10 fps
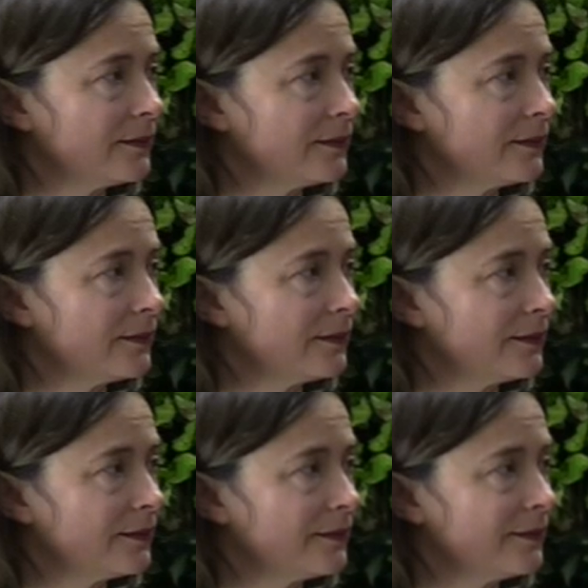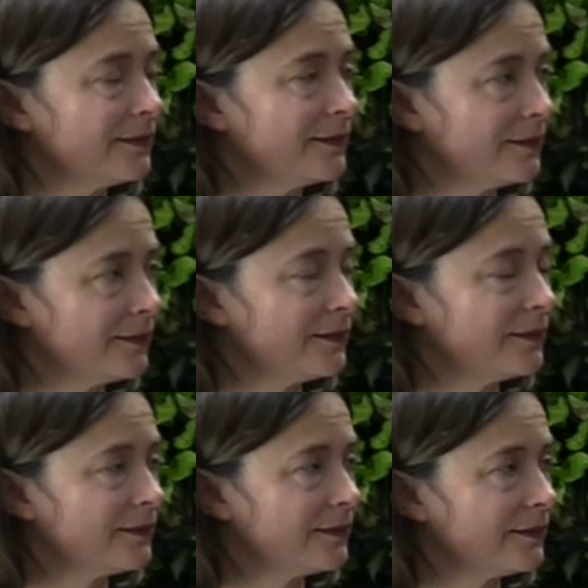
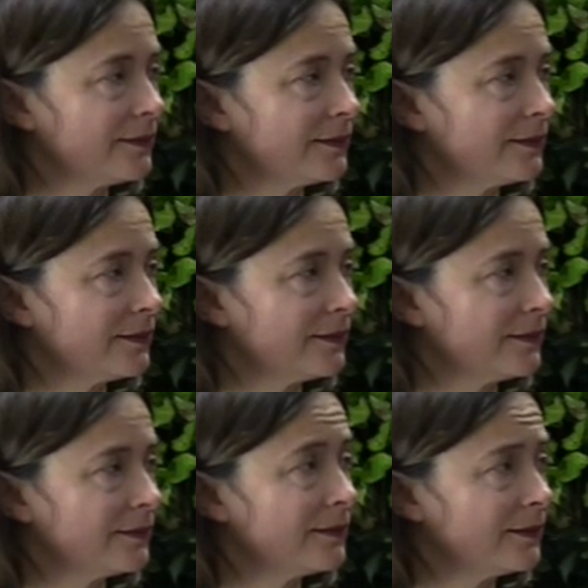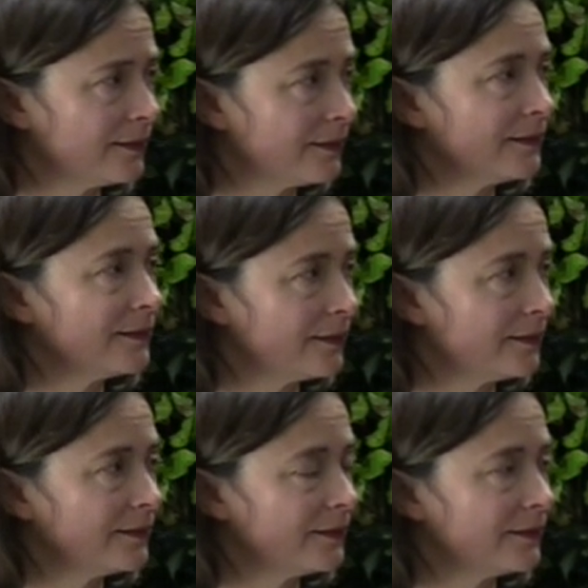
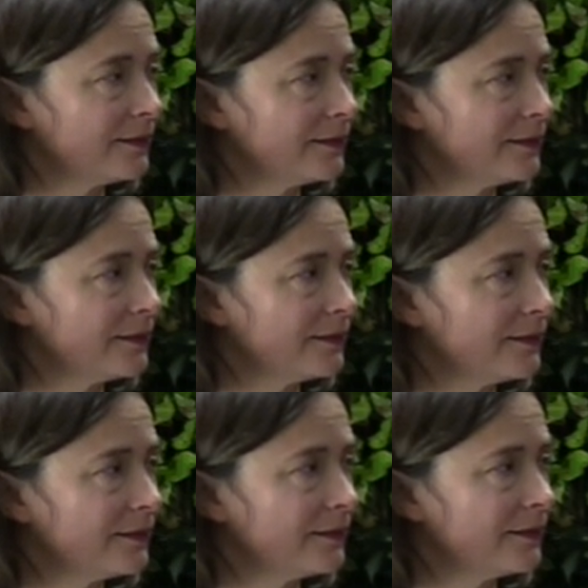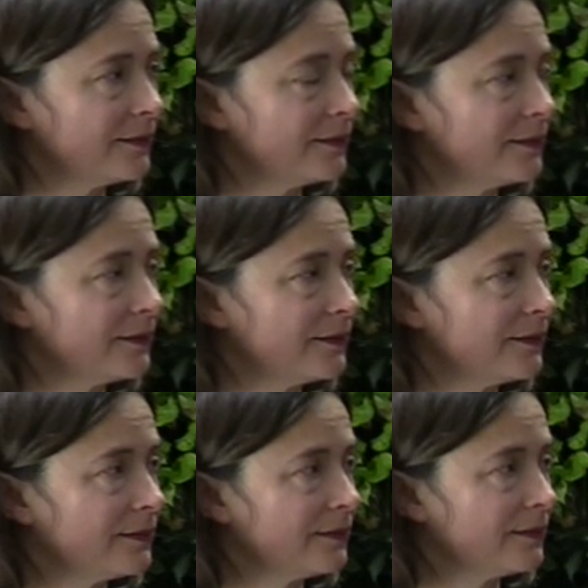
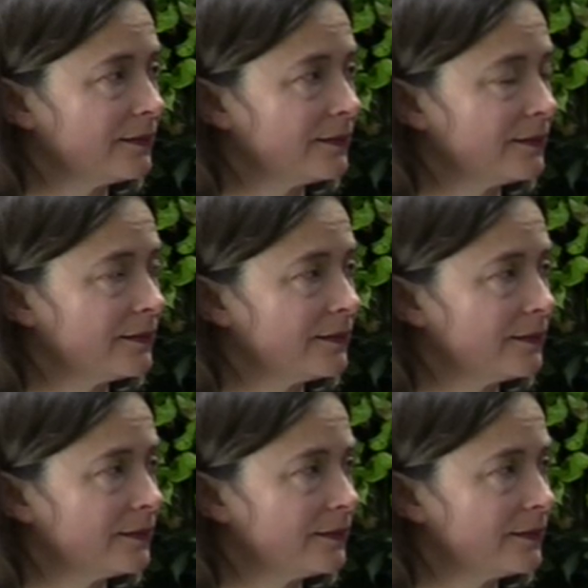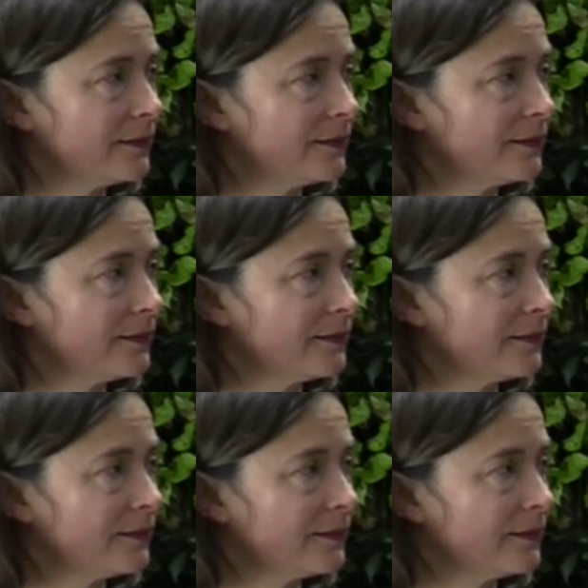
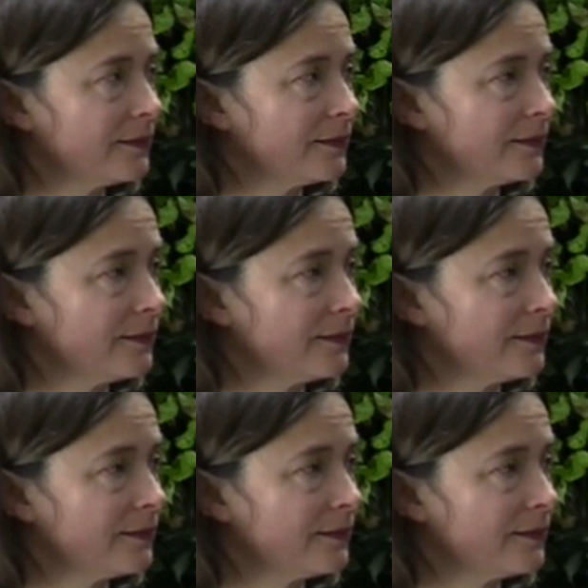No words are spoken by the person on screen.